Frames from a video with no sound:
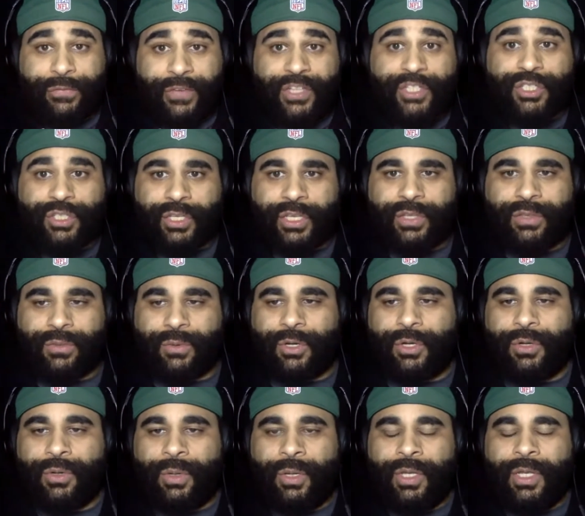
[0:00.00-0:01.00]
officially
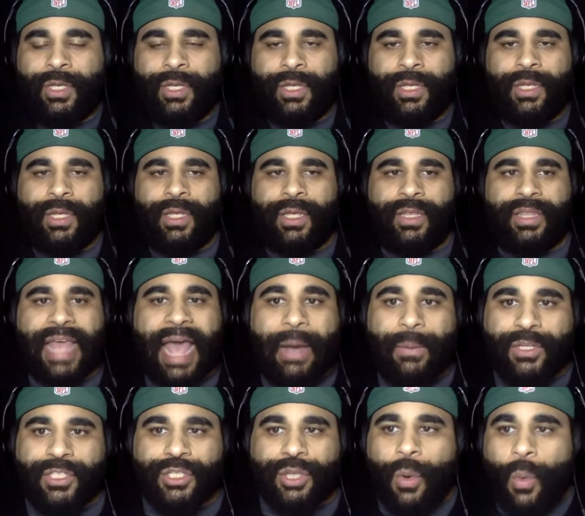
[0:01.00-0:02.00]
threw,
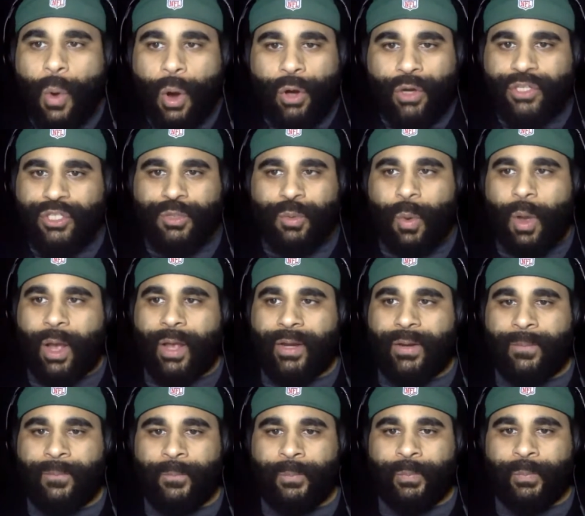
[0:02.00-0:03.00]
that was the worst
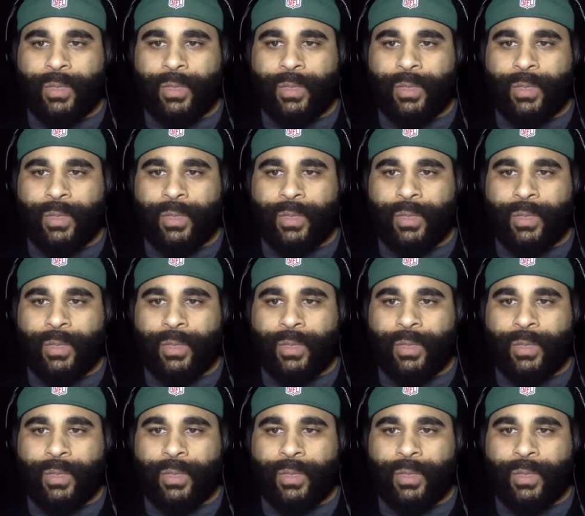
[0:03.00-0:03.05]
one.